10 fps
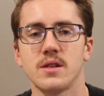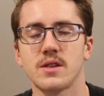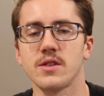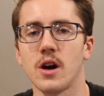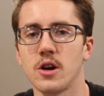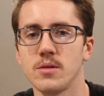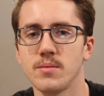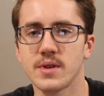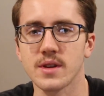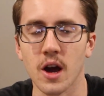
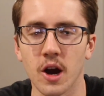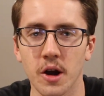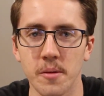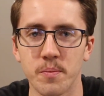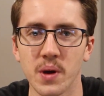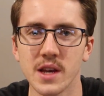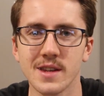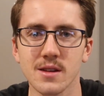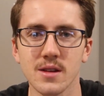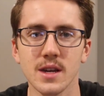SARMs are
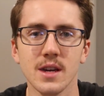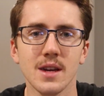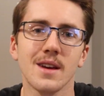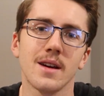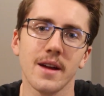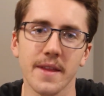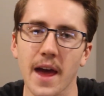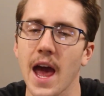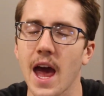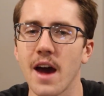basically the
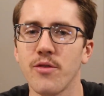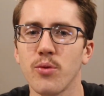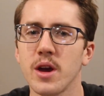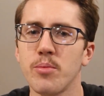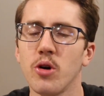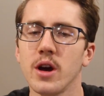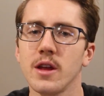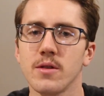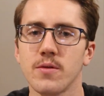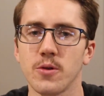halfway
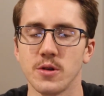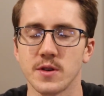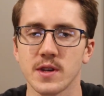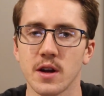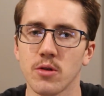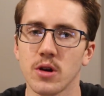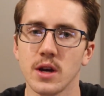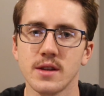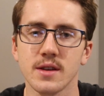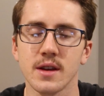point for
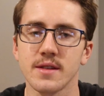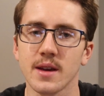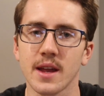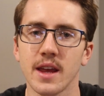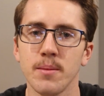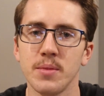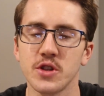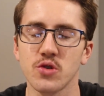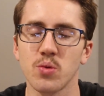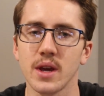steroids. It's like an
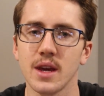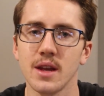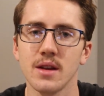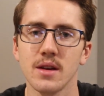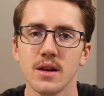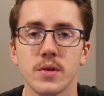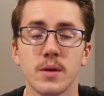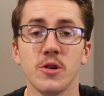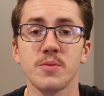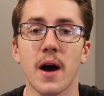in-between.
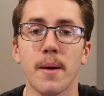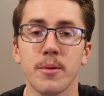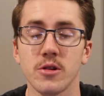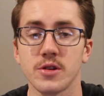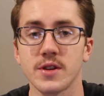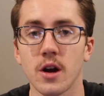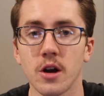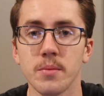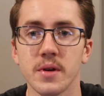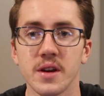The most popular
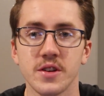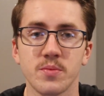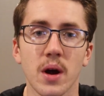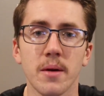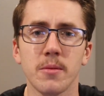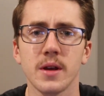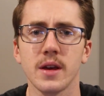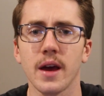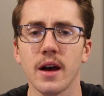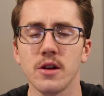SARM is
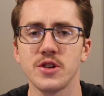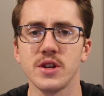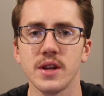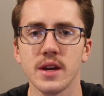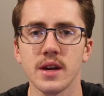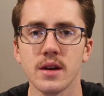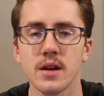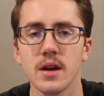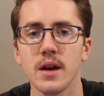probably LGD.